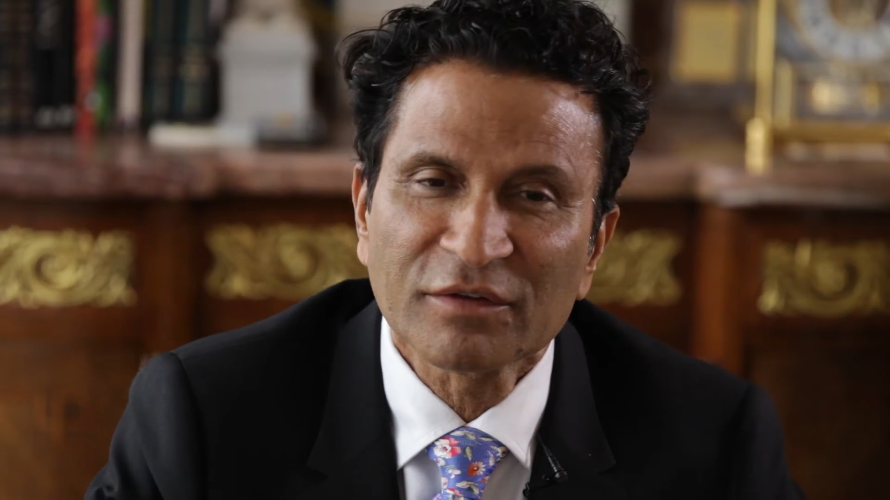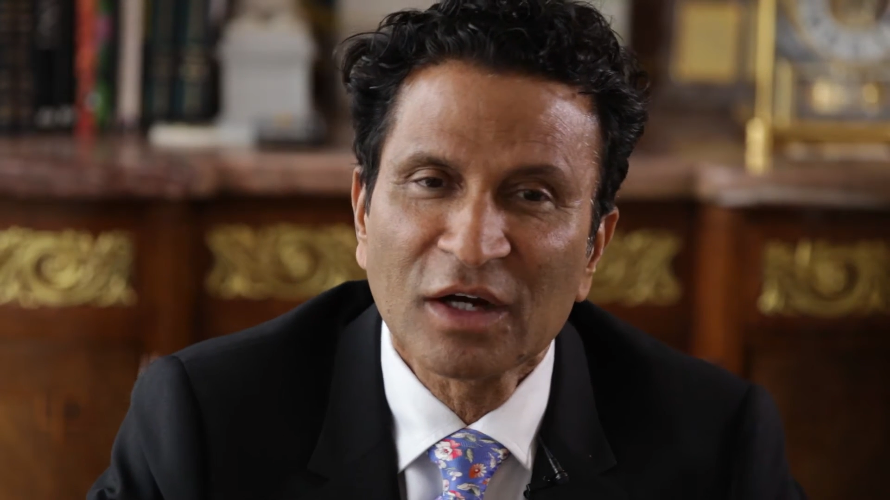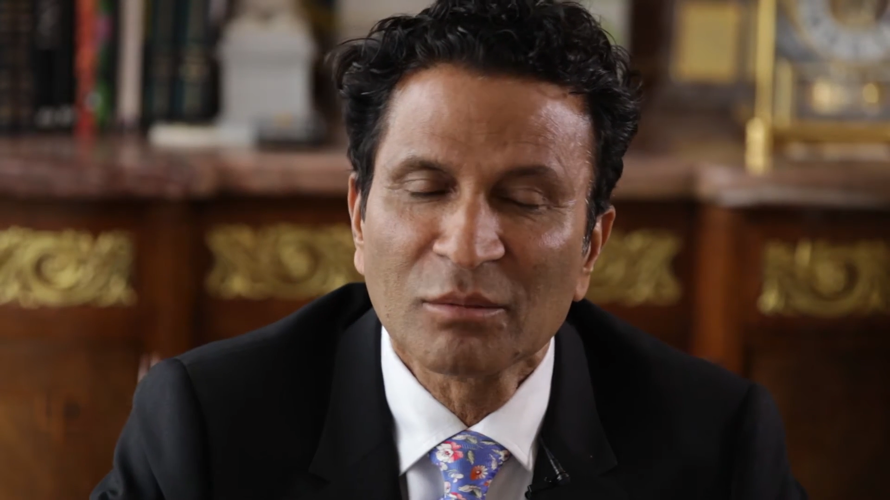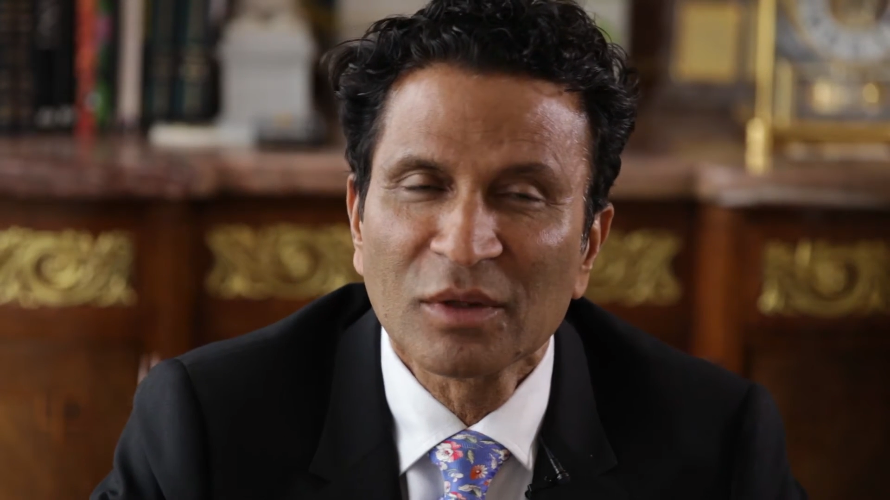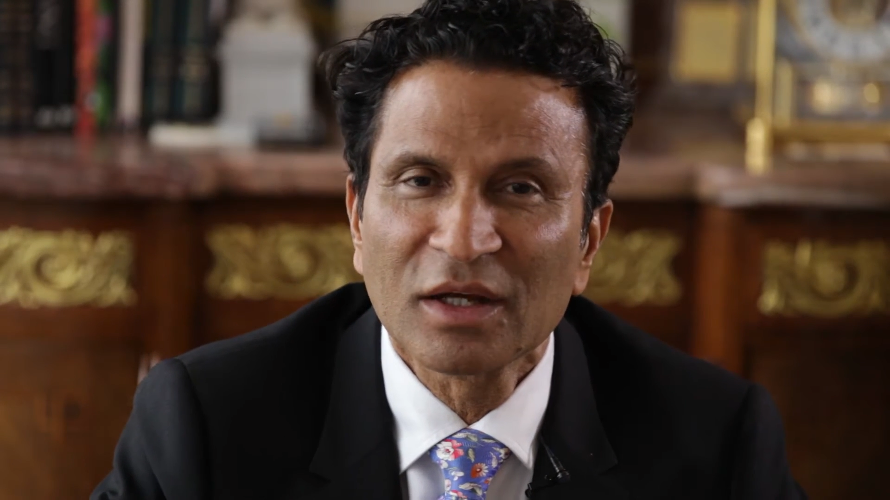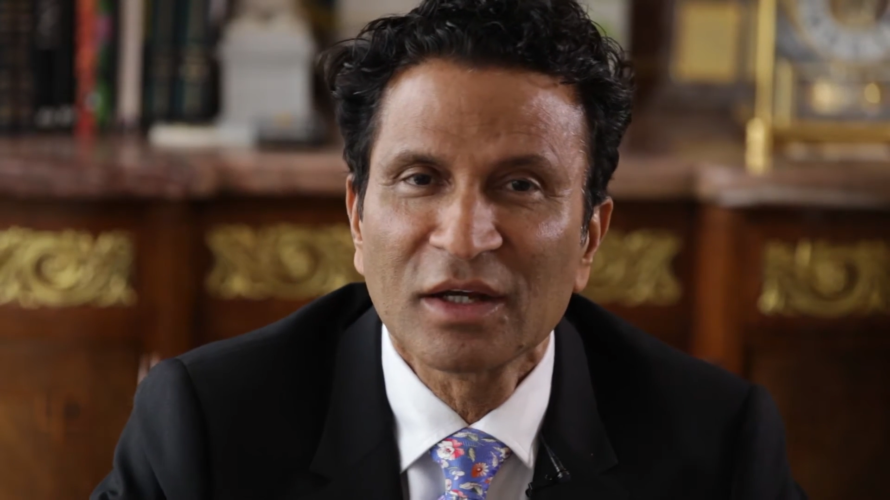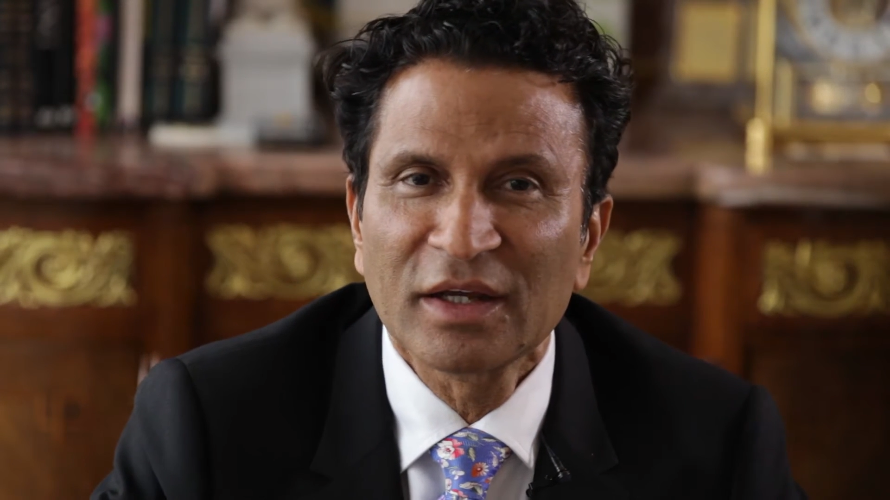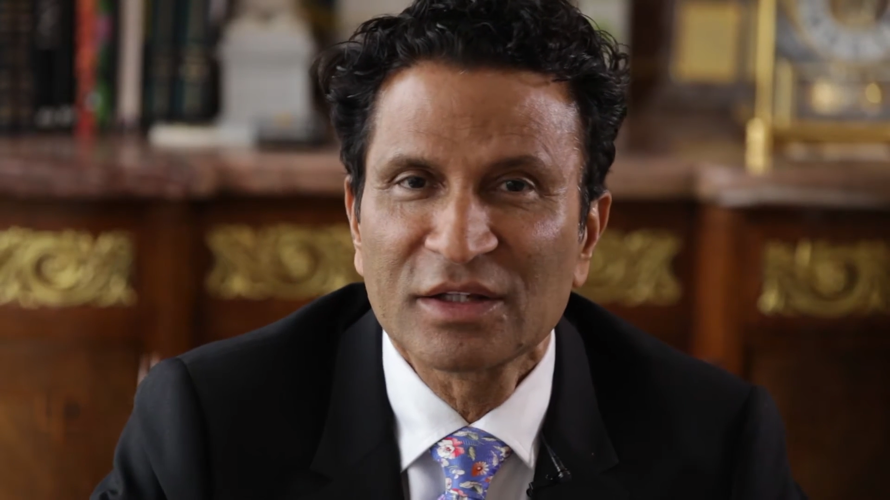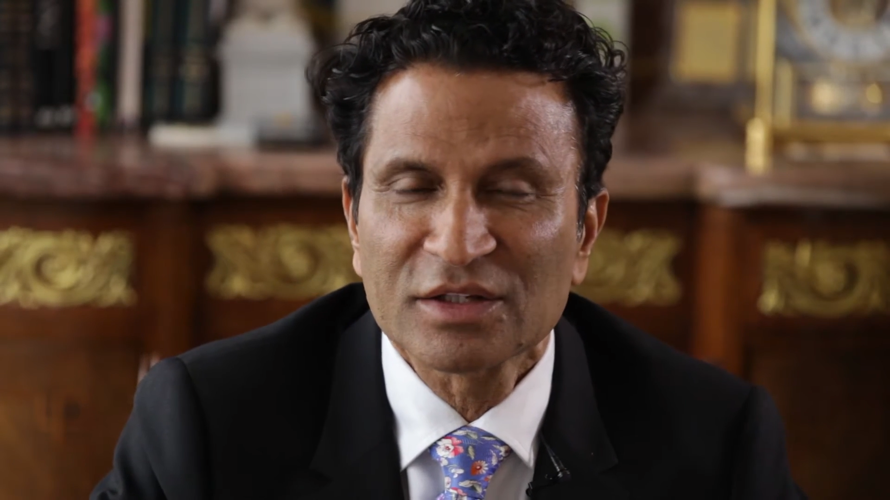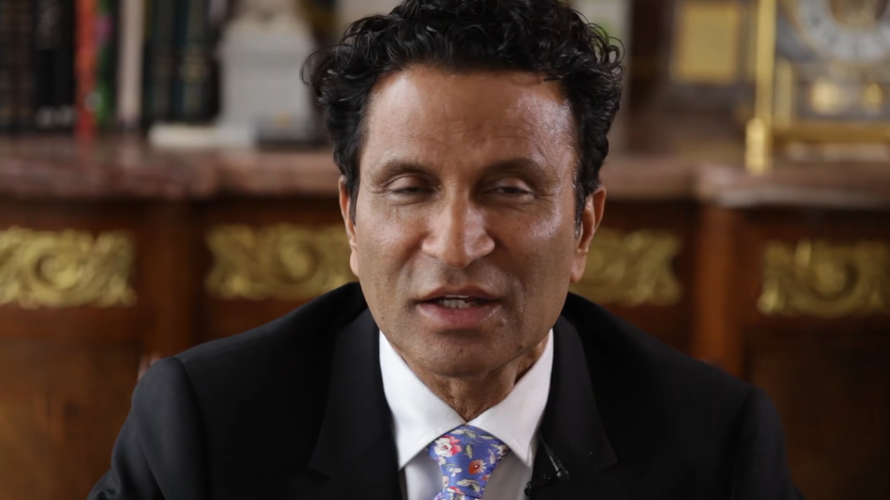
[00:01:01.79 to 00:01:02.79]
AMLA
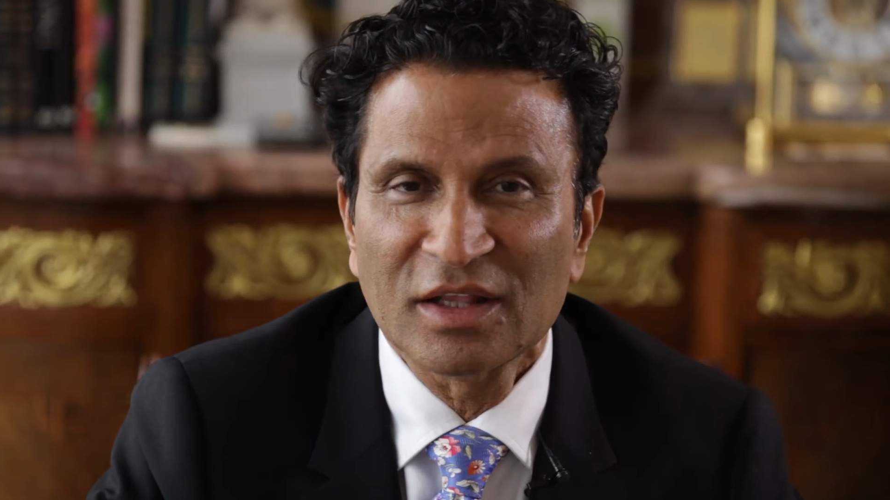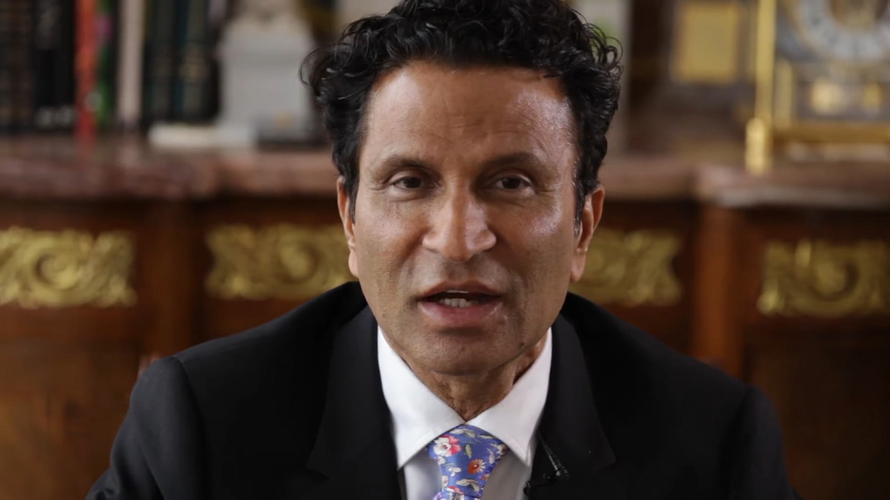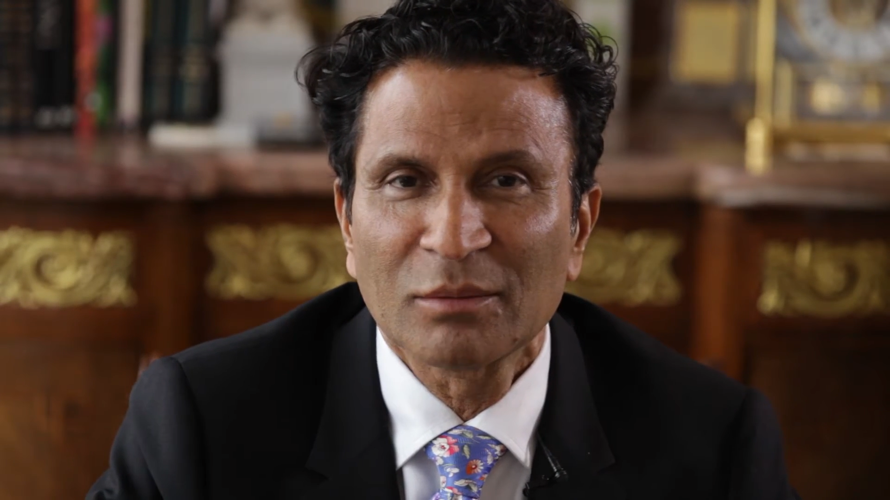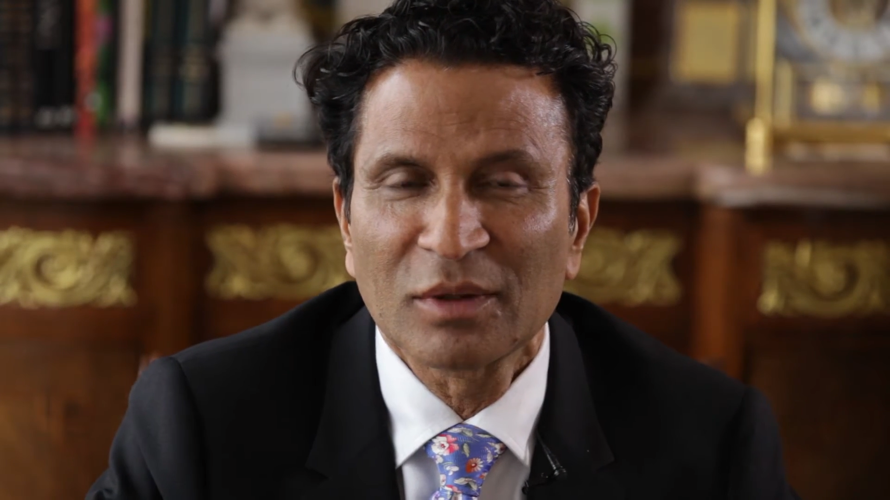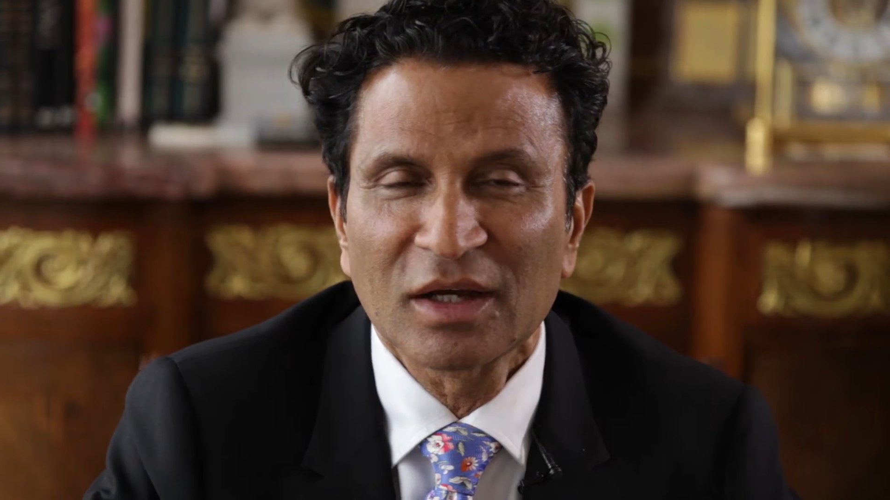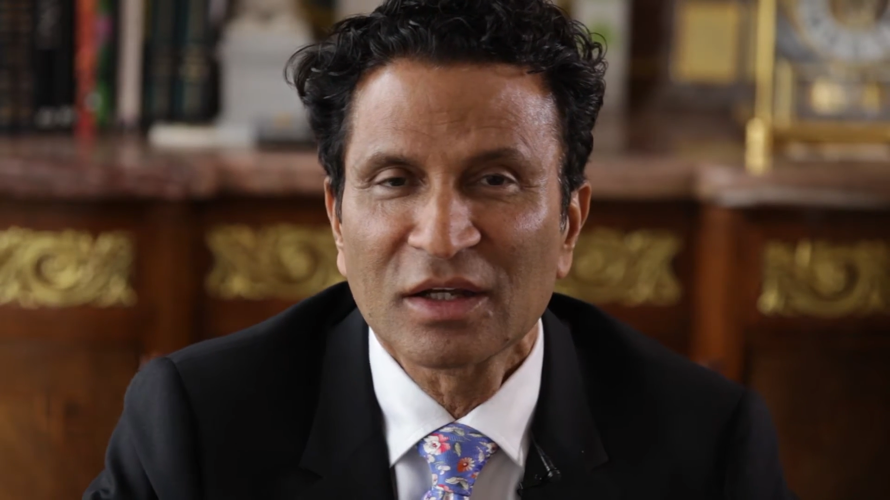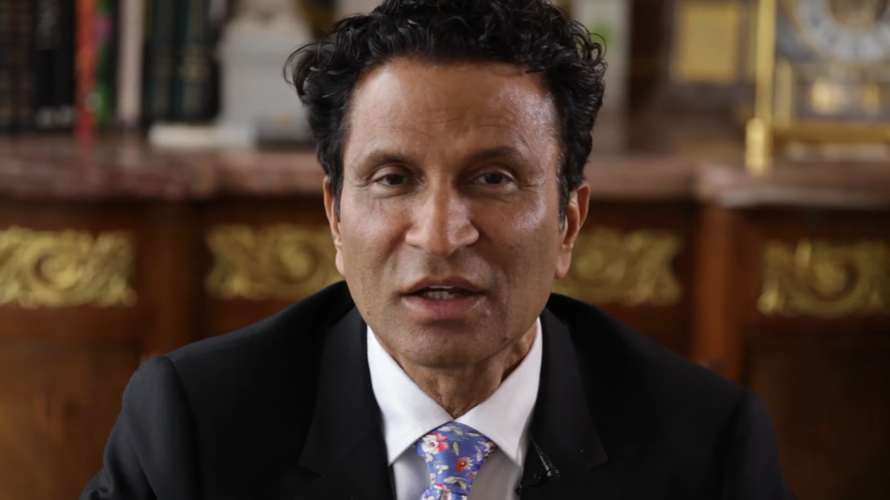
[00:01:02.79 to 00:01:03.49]
and said AMLA